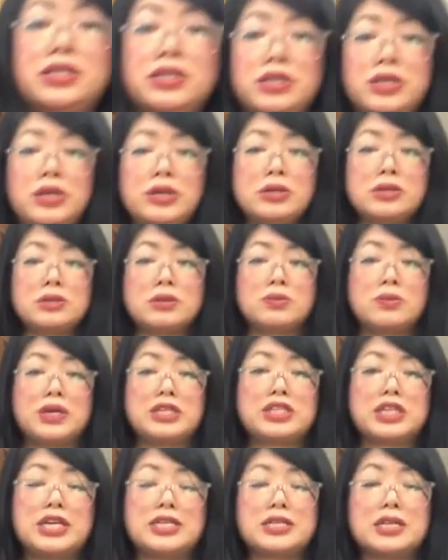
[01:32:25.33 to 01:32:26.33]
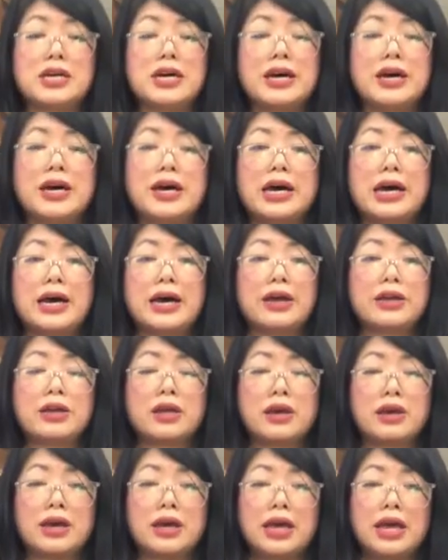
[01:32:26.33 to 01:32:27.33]
suit, which is a, a
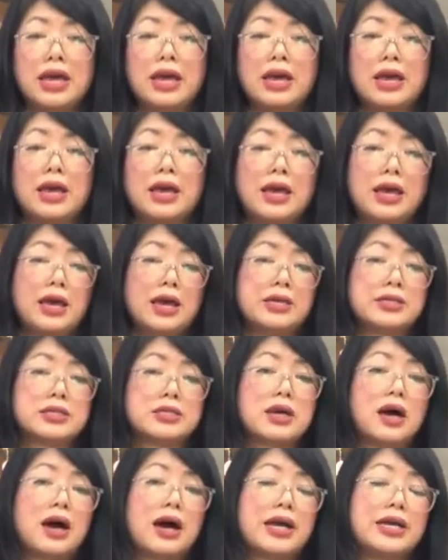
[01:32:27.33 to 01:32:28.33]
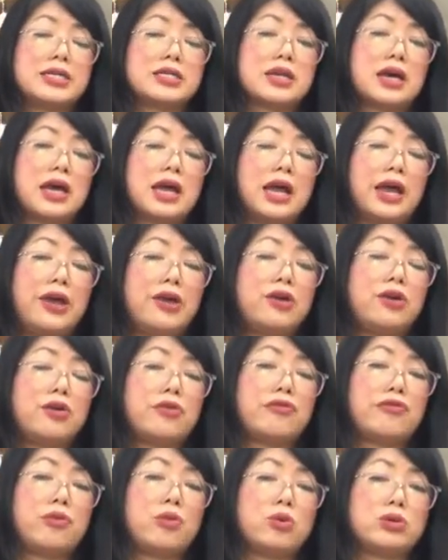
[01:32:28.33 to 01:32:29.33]
size EU
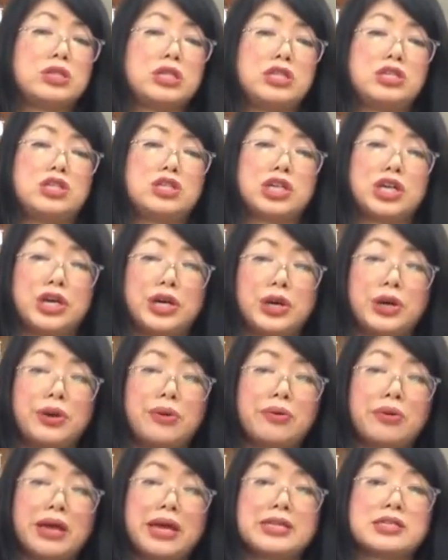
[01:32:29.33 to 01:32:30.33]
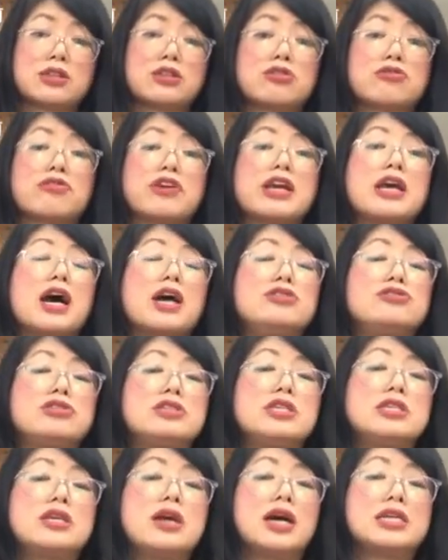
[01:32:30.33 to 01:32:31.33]
42, is
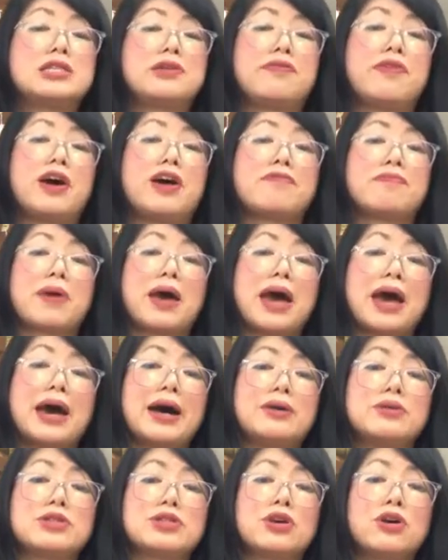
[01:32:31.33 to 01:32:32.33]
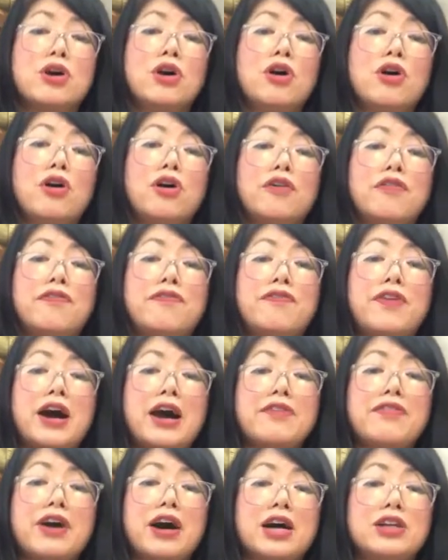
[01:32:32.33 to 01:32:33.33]
£395 or
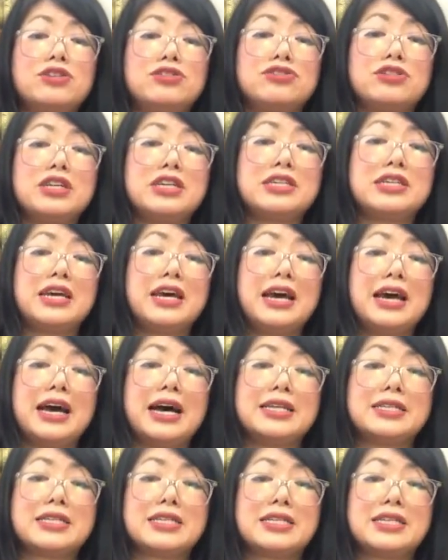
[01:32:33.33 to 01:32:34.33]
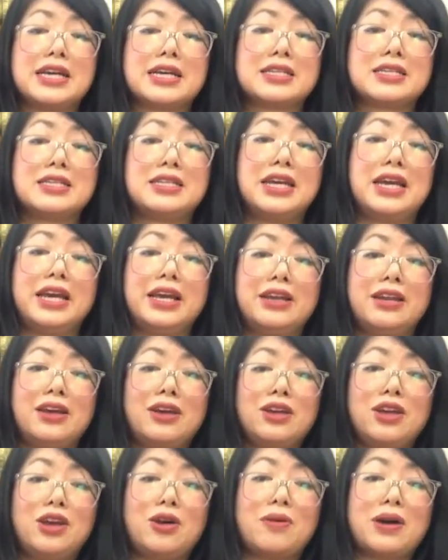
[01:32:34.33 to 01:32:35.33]
516
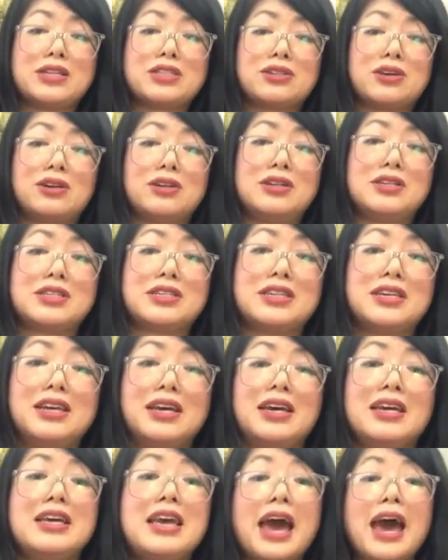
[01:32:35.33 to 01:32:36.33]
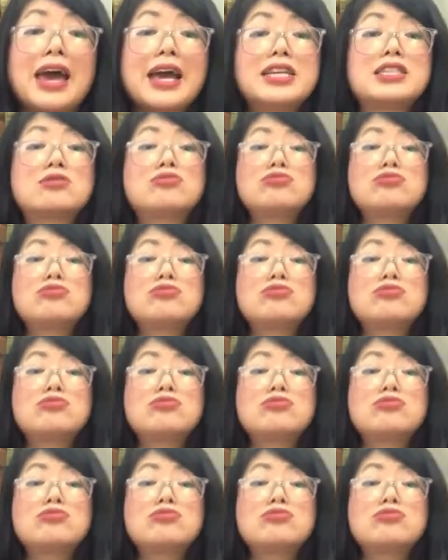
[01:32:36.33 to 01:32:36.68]
US dollars. Yeah, it's